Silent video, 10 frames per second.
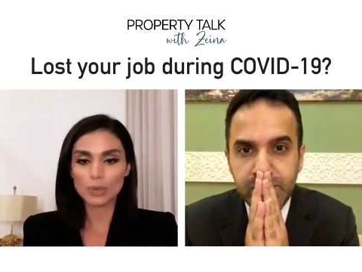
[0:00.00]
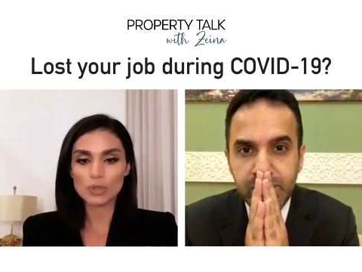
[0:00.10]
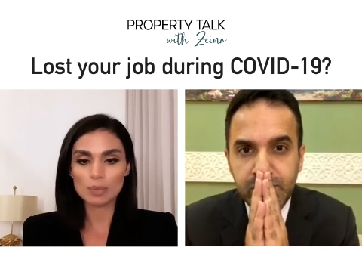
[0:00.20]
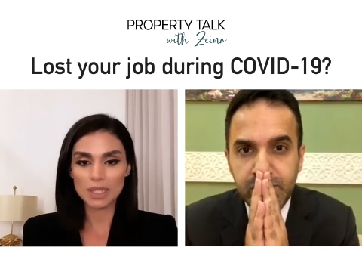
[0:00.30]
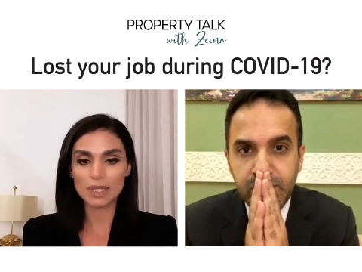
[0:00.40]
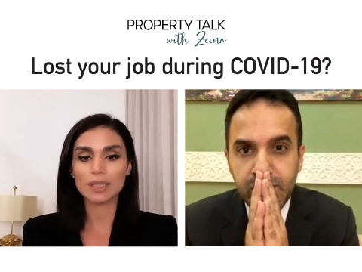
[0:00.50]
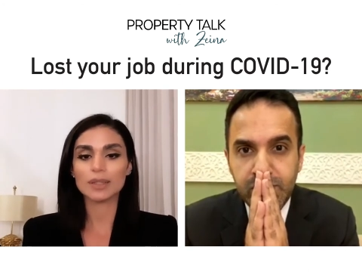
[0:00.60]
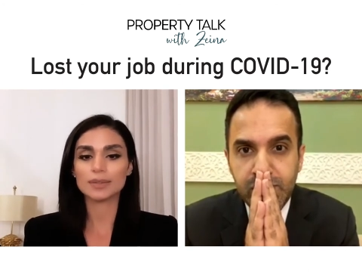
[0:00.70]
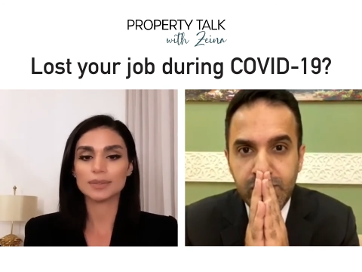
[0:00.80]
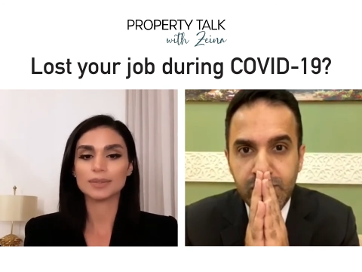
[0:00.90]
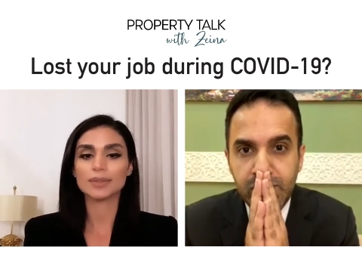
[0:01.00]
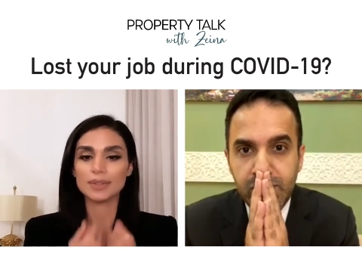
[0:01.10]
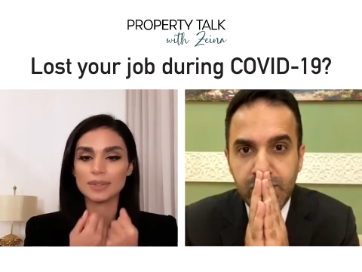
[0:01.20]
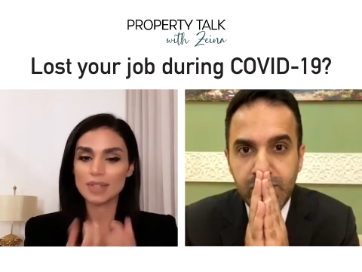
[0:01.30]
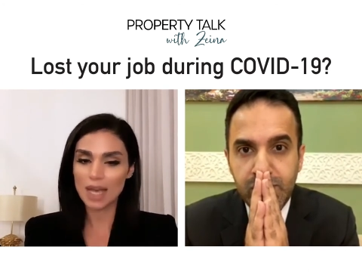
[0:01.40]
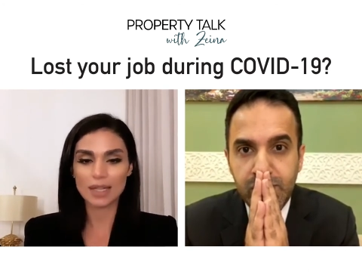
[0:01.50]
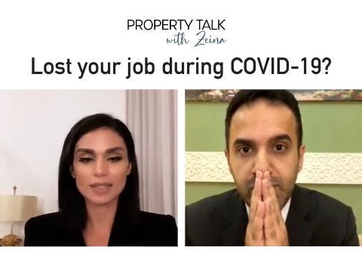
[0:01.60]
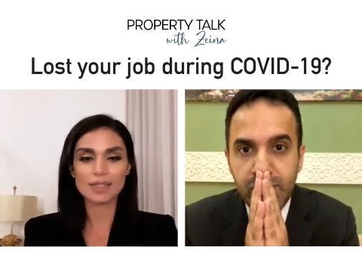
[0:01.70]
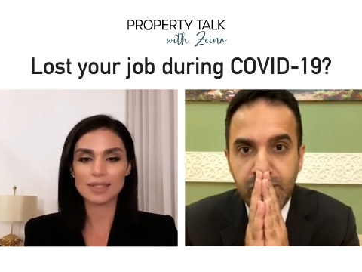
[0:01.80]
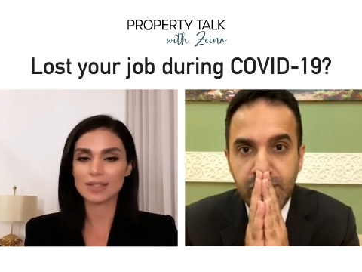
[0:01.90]
Speaker 1: be nice
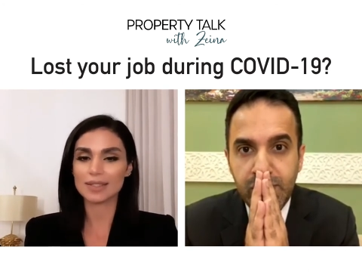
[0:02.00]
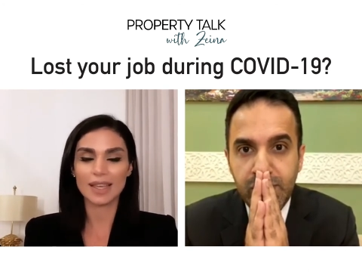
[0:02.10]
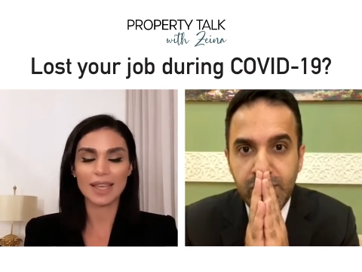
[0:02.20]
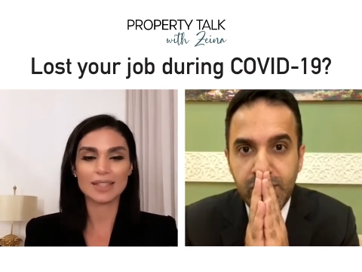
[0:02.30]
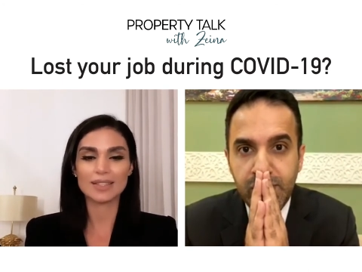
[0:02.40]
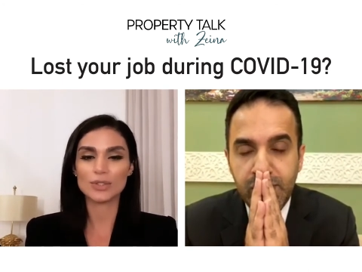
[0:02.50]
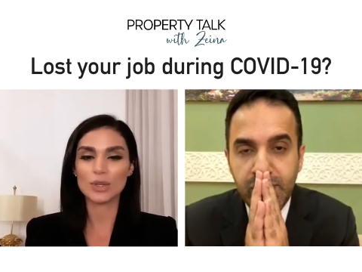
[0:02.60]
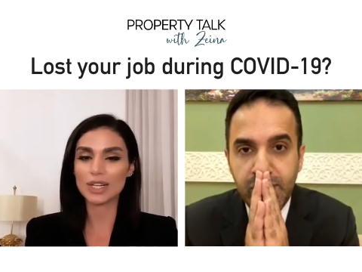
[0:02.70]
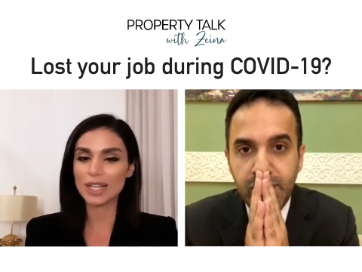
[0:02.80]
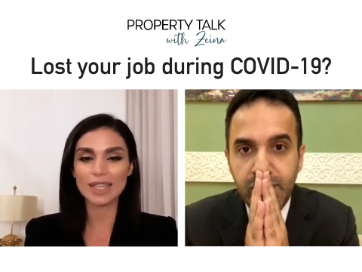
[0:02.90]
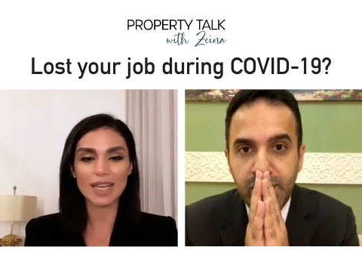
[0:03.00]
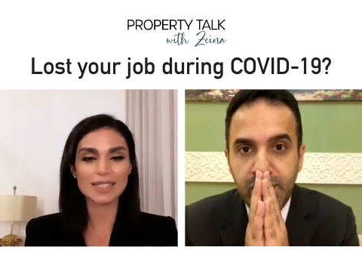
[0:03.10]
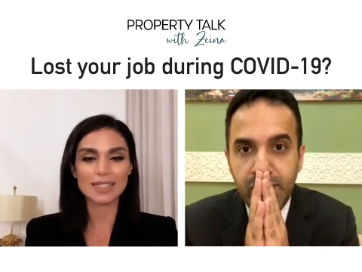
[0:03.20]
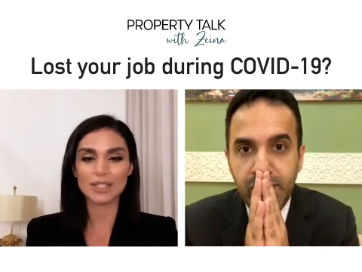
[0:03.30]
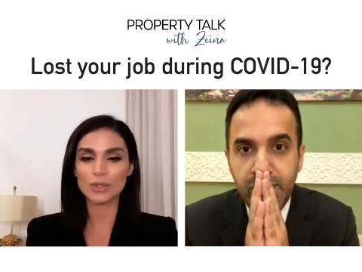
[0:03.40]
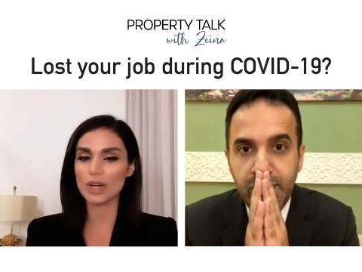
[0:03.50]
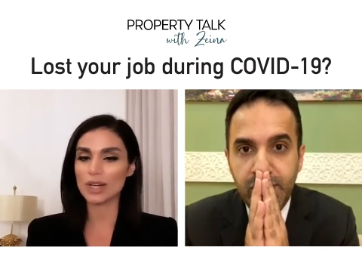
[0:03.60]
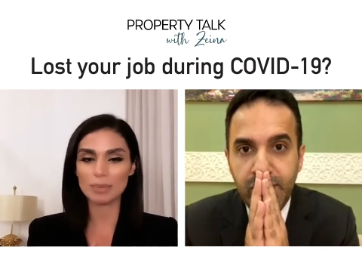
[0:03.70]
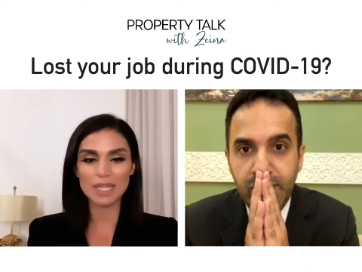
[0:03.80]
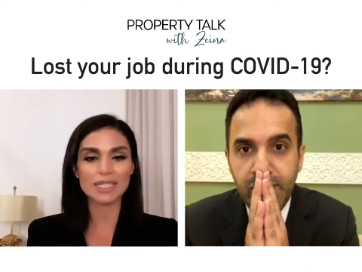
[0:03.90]
and you are not asking you are
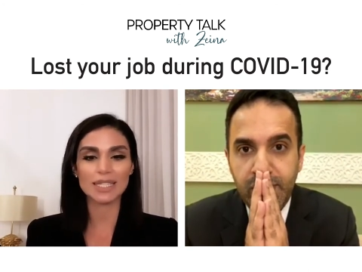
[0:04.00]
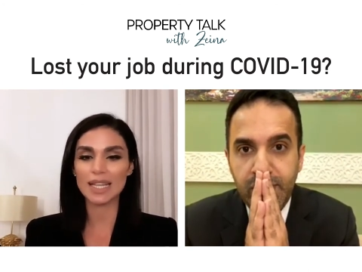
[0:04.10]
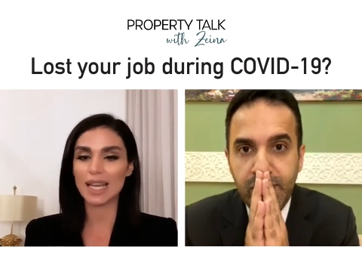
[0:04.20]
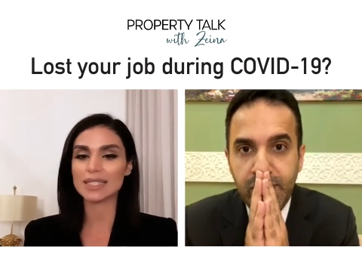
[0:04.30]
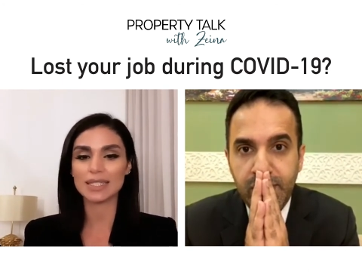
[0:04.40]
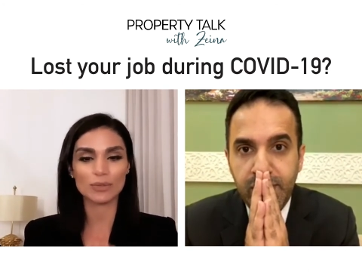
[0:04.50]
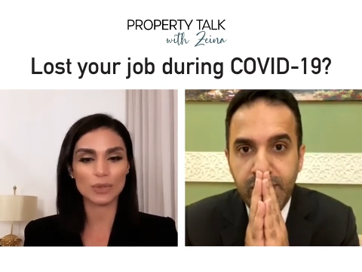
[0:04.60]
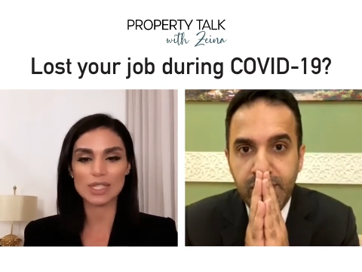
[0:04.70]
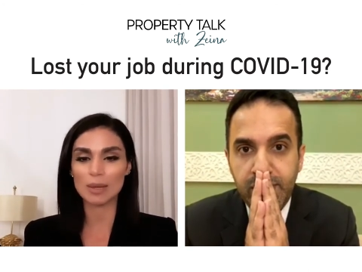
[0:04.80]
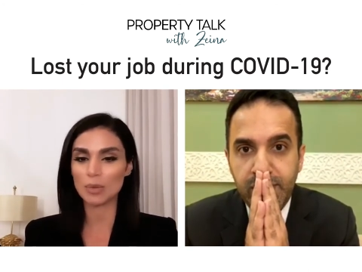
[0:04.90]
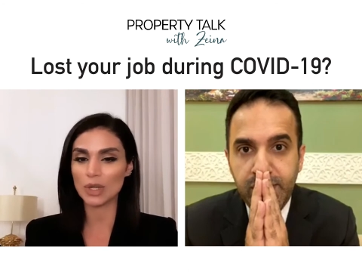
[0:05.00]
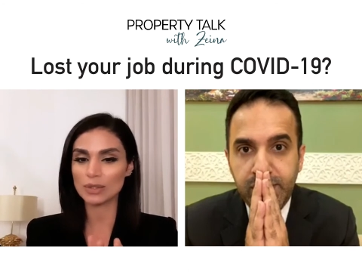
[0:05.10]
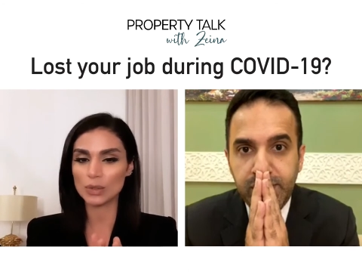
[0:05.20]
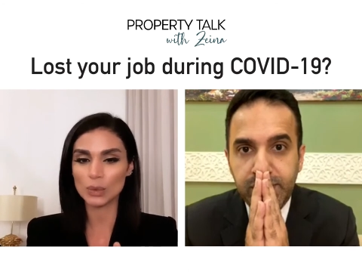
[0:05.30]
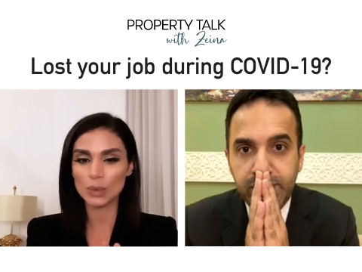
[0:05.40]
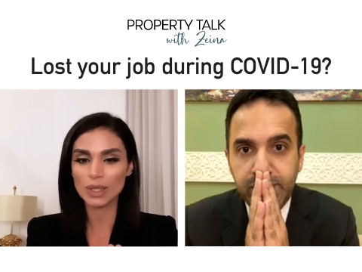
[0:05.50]
basically asking for someone to